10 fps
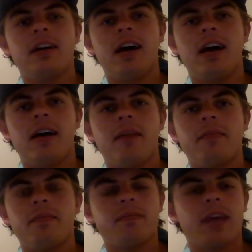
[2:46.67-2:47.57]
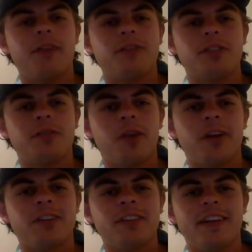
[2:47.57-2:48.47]
Um, I've seen
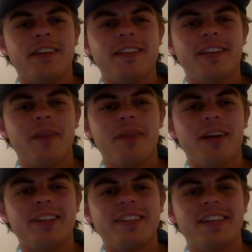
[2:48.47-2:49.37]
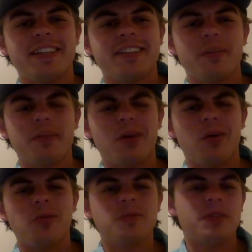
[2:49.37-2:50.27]
waders get cut by sticks, big
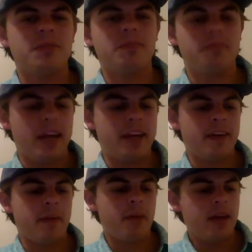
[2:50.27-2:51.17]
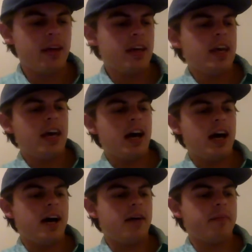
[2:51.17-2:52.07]
holes being made in
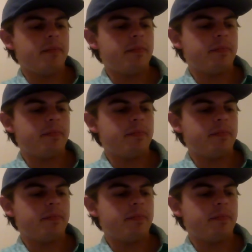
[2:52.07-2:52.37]
them.